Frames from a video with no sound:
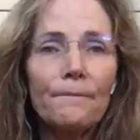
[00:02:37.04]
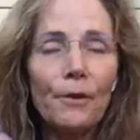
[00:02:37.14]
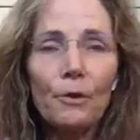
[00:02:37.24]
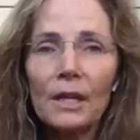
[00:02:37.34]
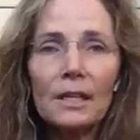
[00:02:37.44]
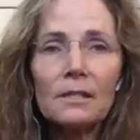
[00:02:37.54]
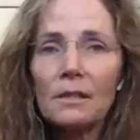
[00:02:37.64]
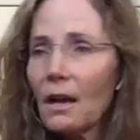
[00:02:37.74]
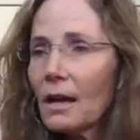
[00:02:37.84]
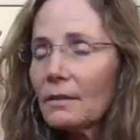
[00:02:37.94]
focus
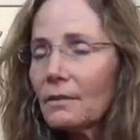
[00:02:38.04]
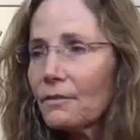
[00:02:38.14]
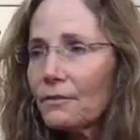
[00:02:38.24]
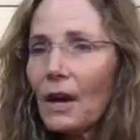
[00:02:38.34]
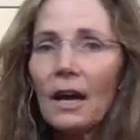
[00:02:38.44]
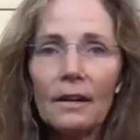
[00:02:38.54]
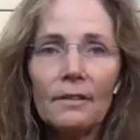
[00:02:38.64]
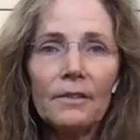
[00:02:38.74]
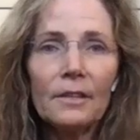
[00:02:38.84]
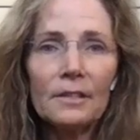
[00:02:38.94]
on
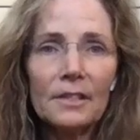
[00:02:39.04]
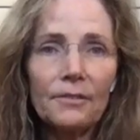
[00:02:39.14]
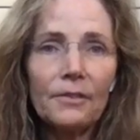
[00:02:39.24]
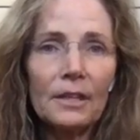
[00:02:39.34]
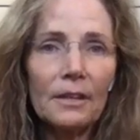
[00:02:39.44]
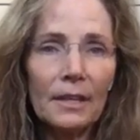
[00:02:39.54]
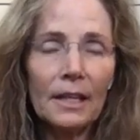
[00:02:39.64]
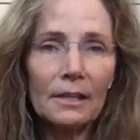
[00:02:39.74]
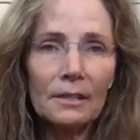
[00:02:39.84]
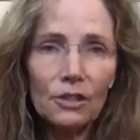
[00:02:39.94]
5 different
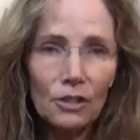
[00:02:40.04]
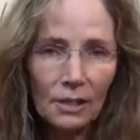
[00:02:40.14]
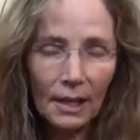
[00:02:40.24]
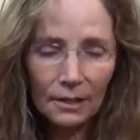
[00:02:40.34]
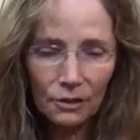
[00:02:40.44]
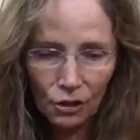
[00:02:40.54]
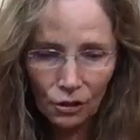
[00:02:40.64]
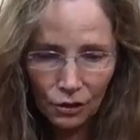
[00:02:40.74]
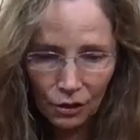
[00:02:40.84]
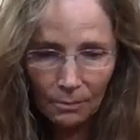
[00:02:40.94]
things to just kind of
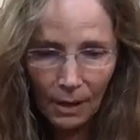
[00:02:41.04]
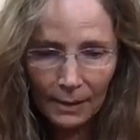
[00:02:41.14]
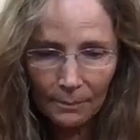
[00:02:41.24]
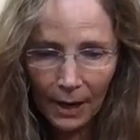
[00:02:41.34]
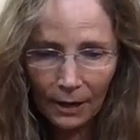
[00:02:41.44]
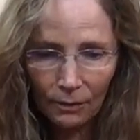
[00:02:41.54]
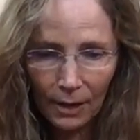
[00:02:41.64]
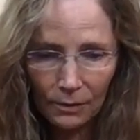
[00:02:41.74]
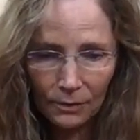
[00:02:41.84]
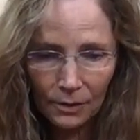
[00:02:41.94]
turn your mind back
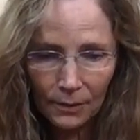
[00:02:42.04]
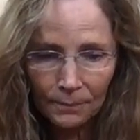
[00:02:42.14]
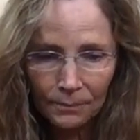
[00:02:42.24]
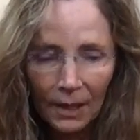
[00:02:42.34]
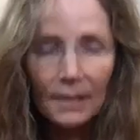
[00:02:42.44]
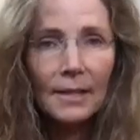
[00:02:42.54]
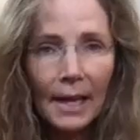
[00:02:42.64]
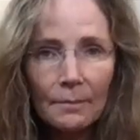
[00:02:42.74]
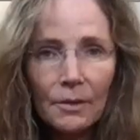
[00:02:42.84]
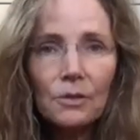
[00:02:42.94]
around.
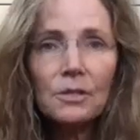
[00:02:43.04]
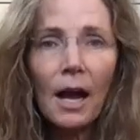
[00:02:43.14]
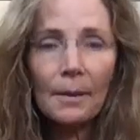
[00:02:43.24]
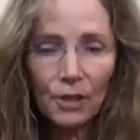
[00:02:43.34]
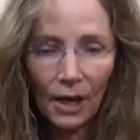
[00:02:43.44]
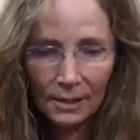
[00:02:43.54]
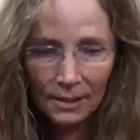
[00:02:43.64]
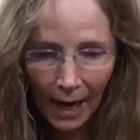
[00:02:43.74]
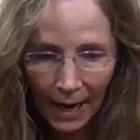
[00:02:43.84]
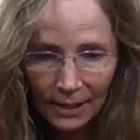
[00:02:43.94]
Name those
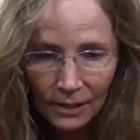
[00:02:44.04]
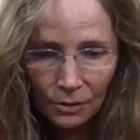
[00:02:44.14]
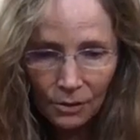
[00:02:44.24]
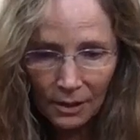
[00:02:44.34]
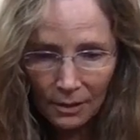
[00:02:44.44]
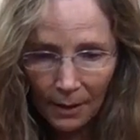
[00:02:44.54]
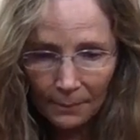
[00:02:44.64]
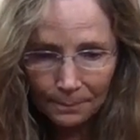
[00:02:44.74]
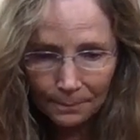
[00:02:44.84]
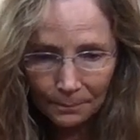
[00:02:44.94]
objects as you see
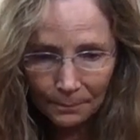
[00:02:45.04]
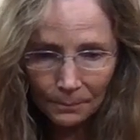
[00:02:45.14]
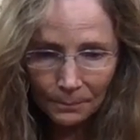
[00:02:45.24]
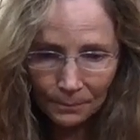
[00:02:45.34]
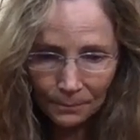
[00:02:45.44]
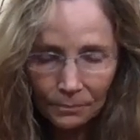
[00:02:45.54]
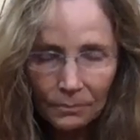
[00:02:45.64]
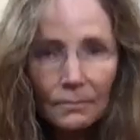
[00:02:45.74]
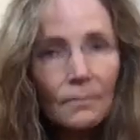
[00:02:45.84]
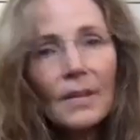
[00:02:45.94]
them,
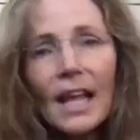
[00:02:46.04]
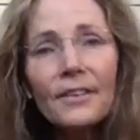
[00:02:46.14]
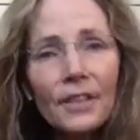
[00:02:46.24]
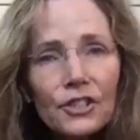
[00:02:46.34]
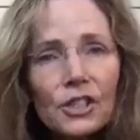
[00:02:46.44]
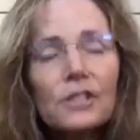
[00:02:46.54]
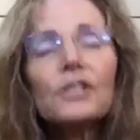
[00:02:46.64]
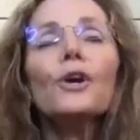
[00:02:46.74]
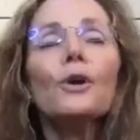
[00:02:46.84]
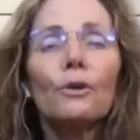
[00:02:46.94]
and then just
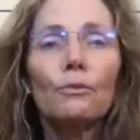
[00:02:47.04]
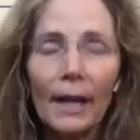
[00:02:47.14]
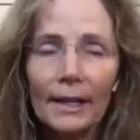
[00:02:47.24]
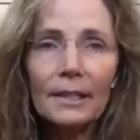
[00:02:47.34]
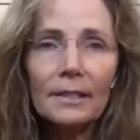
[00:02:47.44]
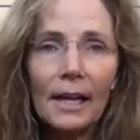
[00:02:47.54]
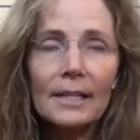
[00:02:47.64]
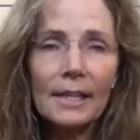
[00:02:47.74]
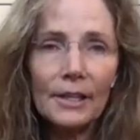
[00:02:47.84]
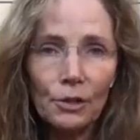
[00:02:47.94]

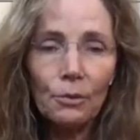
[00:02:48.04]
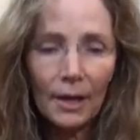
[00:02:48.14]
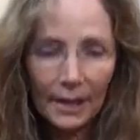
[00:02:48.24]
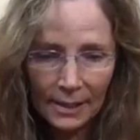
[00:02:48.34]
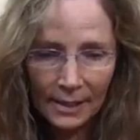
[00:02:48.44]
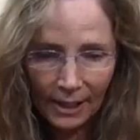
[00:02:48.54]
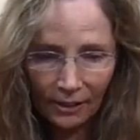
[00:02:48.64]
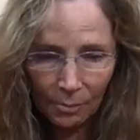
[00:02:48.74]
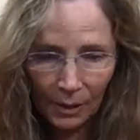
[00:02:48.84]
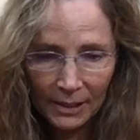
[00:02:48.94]
recognize that you are in a
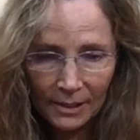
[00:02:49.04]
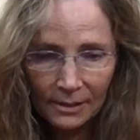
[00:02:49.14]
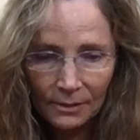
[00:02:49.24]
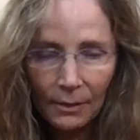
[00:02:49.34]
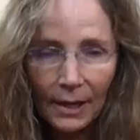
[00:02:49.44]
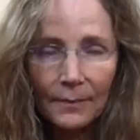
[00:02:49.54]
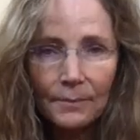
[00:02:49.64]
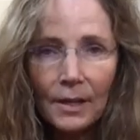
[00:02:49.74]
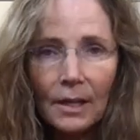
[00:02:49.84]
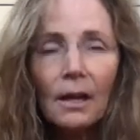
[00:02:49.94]
safe place, right?
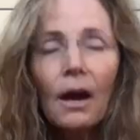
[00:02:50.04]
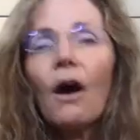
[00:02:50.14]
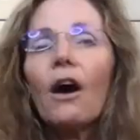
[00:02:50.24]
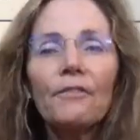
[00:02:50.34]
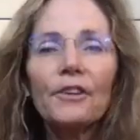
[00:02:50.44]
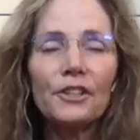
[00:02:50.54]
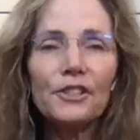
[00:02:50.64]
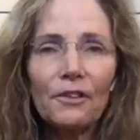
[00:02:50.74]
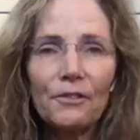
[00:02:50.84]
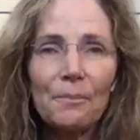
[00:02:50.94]
Offer
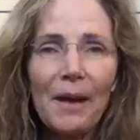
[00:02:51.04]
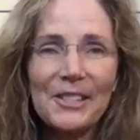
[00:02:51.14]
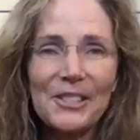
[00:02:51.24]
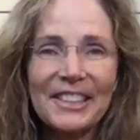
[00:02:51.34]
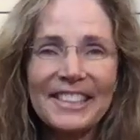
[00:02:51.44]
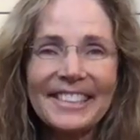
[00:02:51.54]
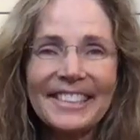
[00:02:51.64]
yourself compassion.